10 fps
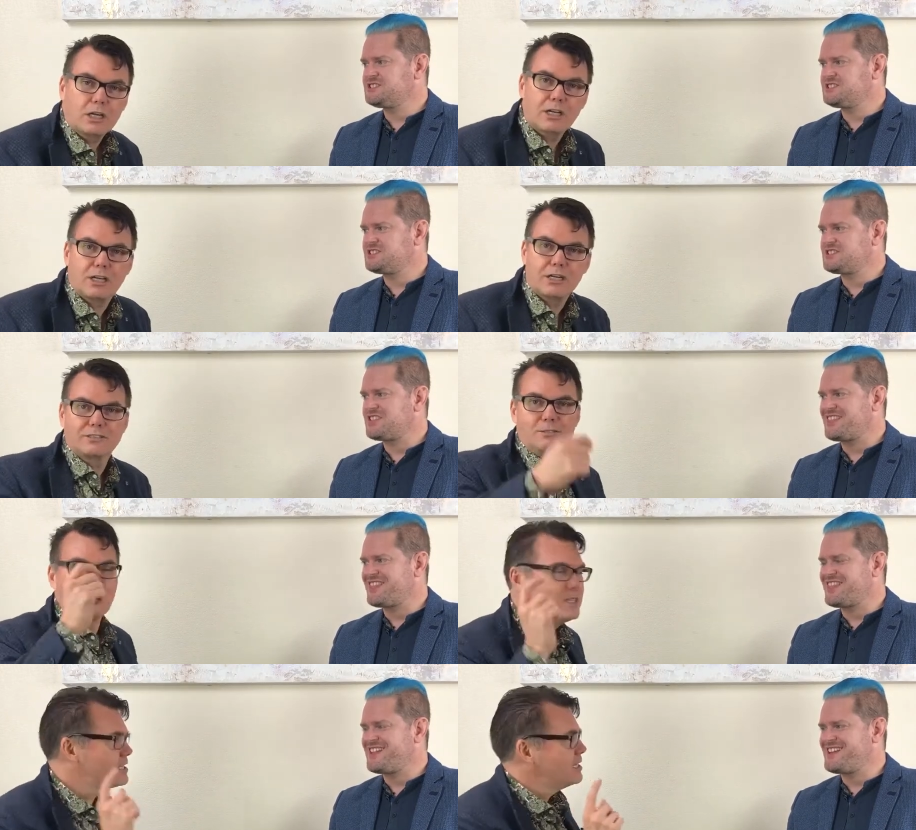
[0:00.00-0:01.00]

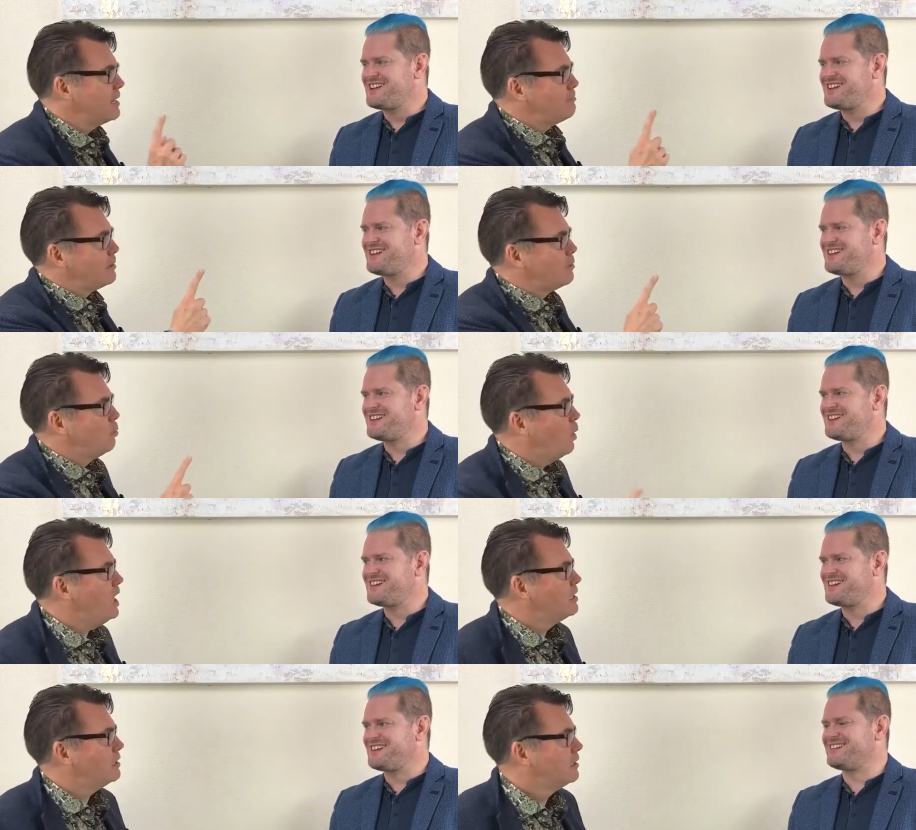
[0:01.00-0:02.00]
Speaker 1: Reason number
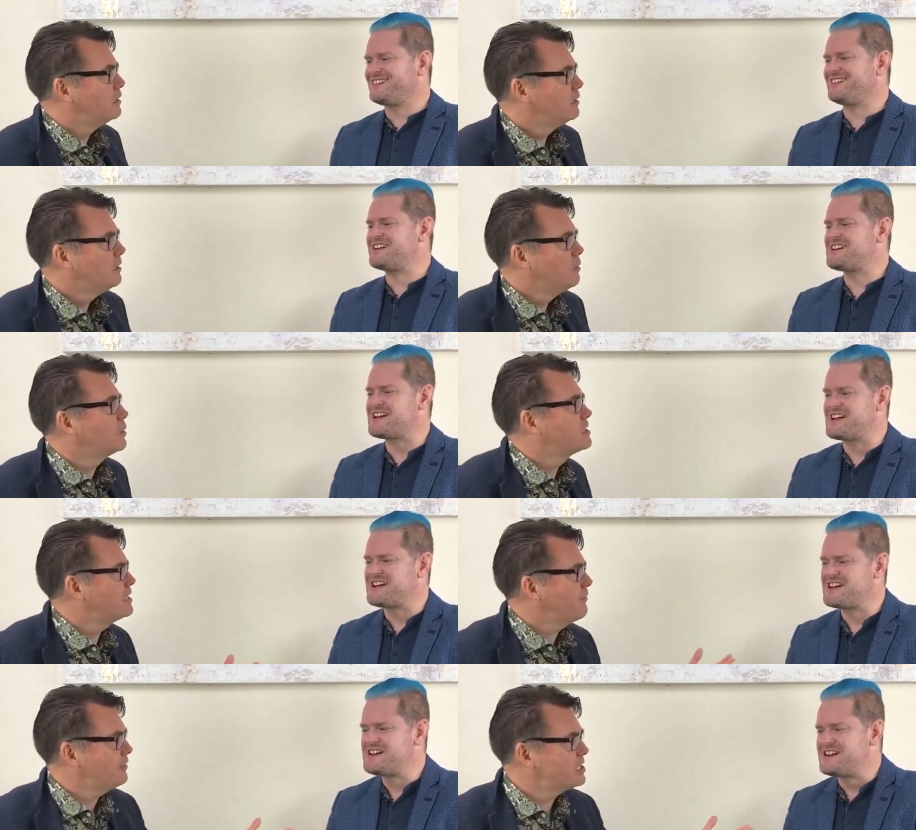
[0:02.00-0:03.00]
one was the
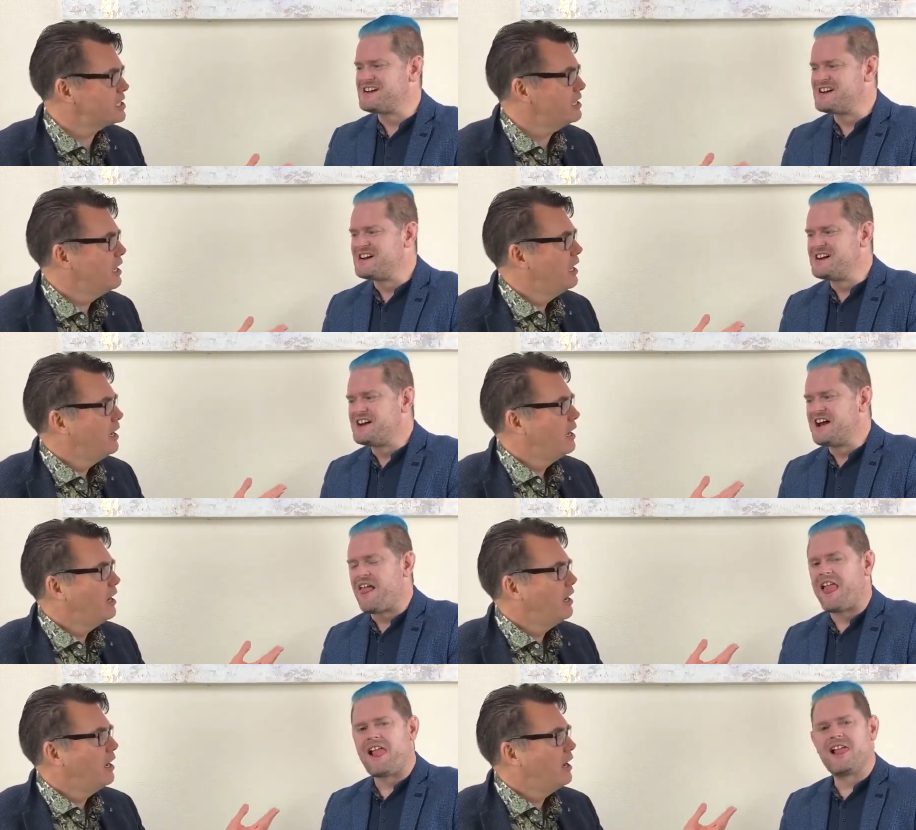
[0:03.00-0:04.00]
definition
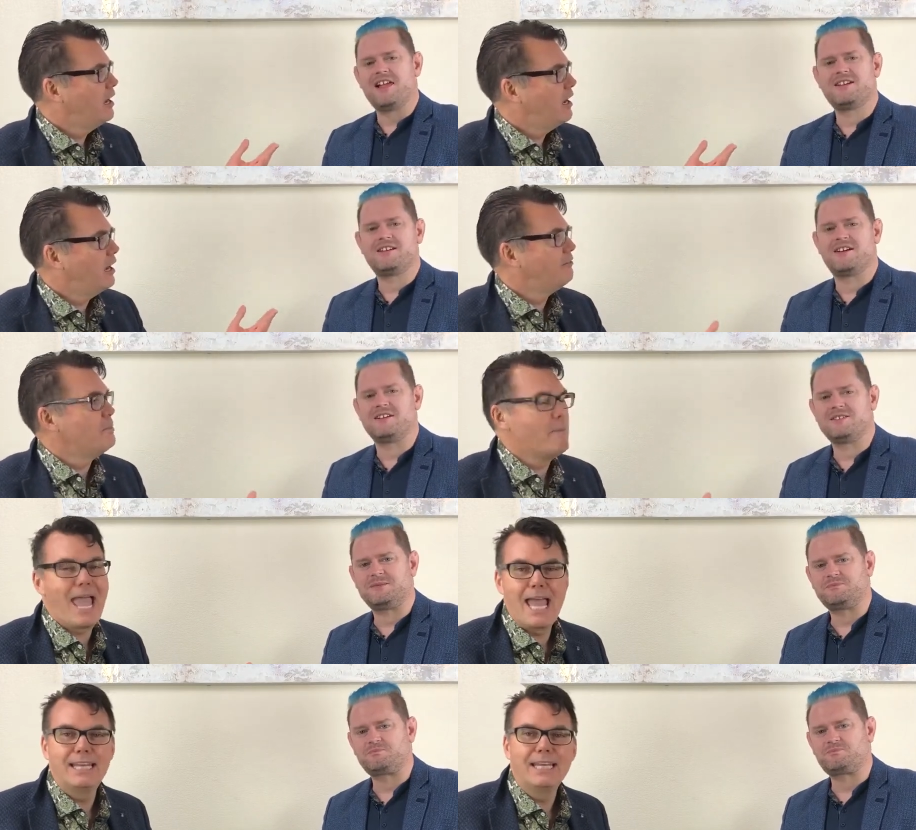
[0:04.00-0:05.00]
of a
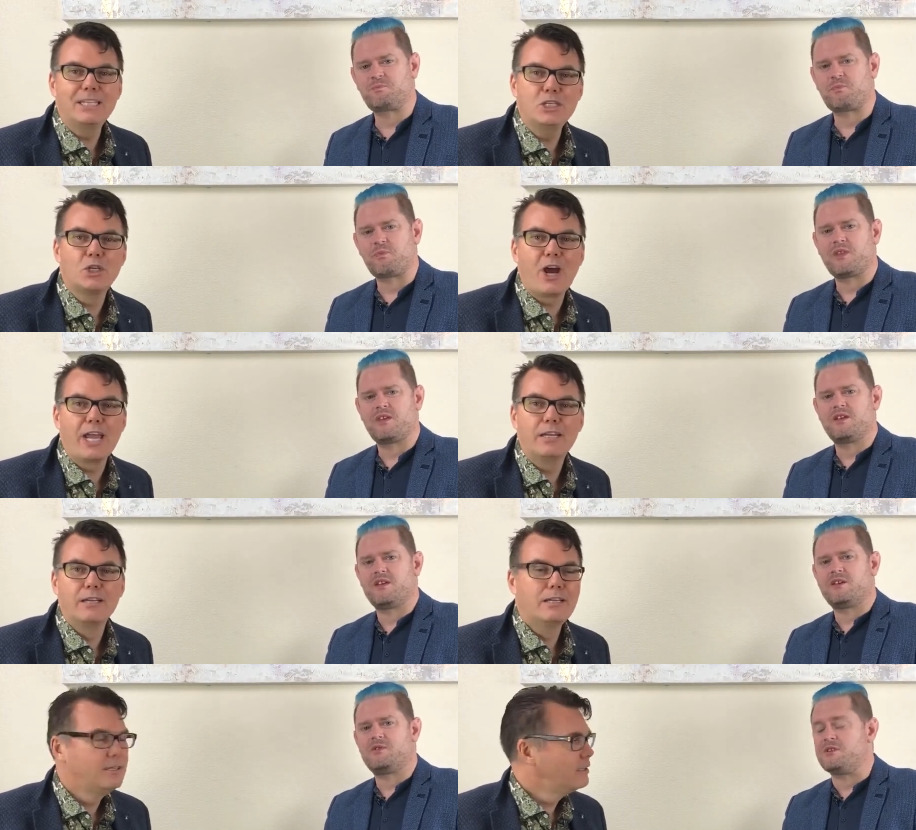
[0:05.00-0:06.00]
man in Ukraine.
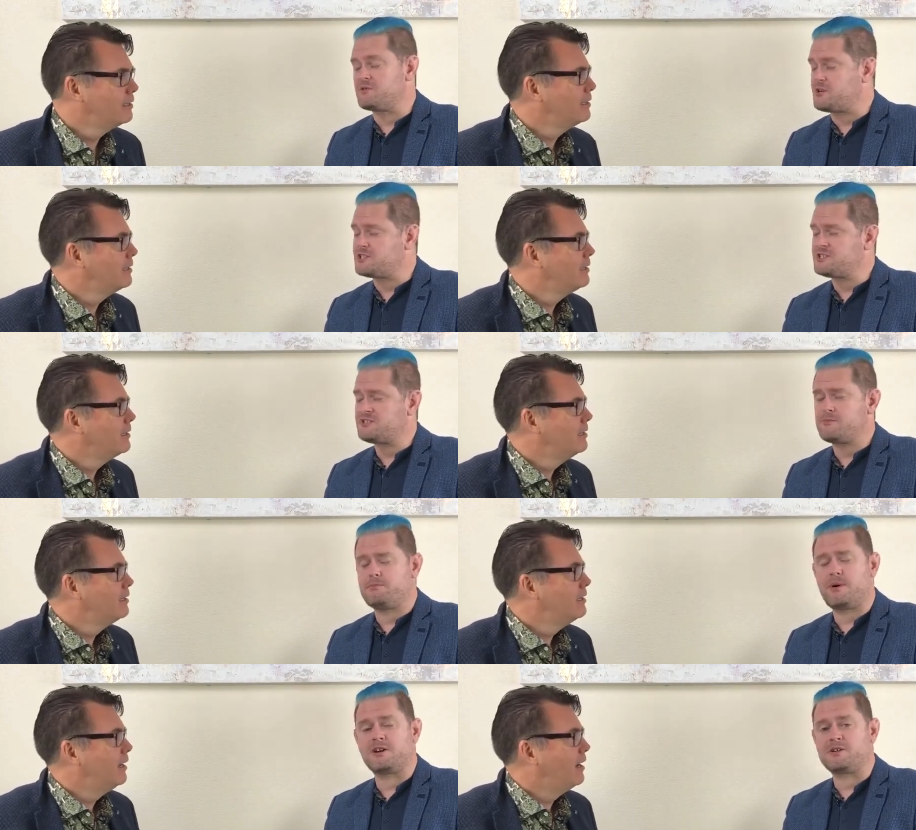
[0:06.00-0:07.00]
In Russian,
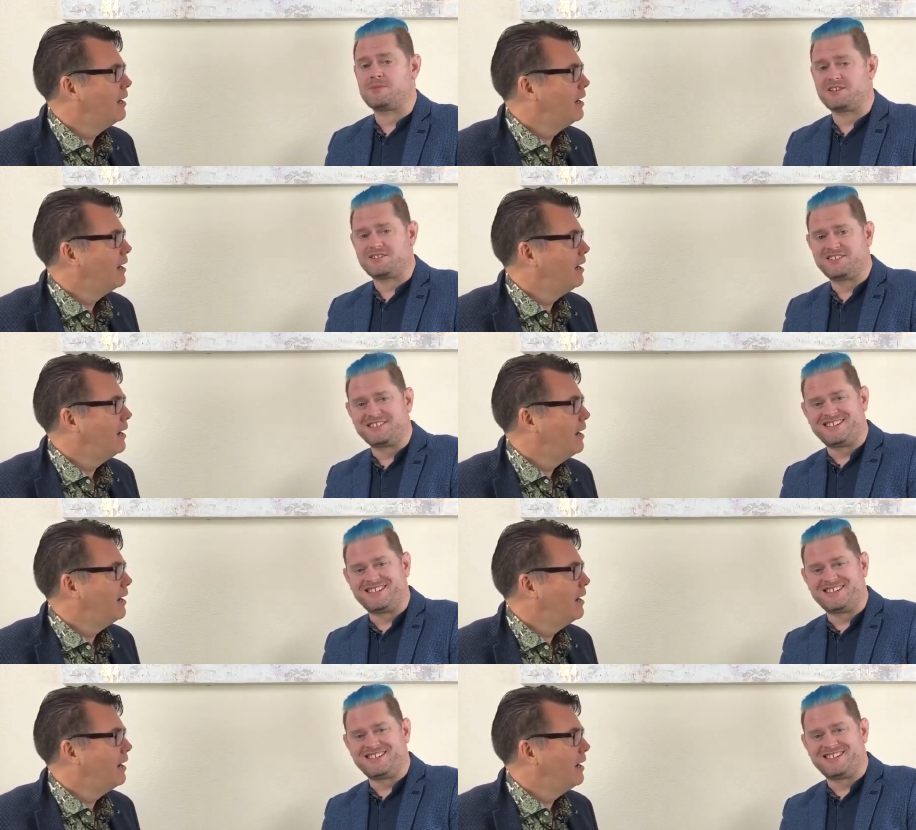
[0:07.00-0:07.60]
bankomat.